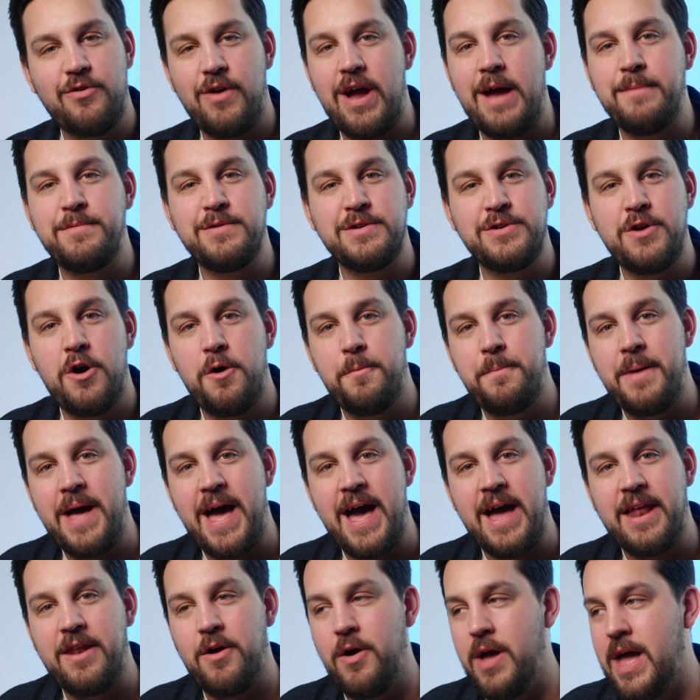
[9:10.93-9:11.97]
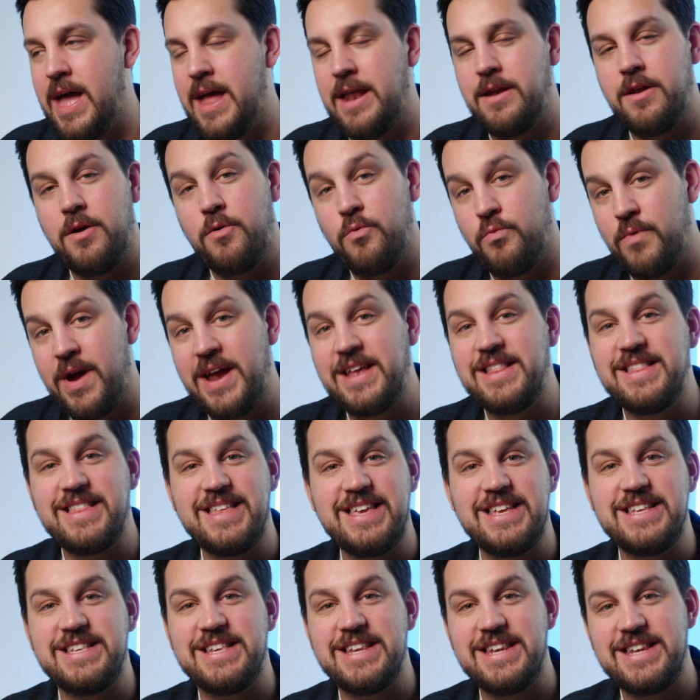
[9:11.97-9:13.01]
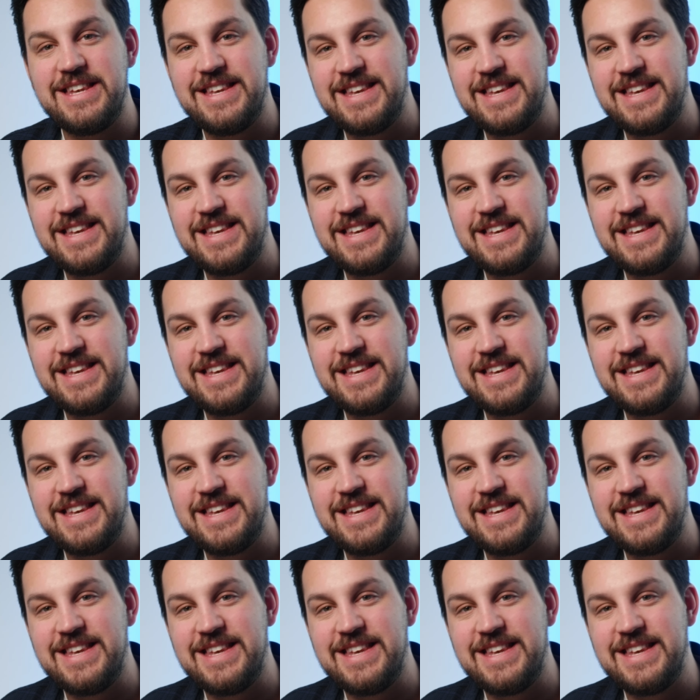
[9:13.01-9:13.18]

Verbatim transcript: grab your notepad and write these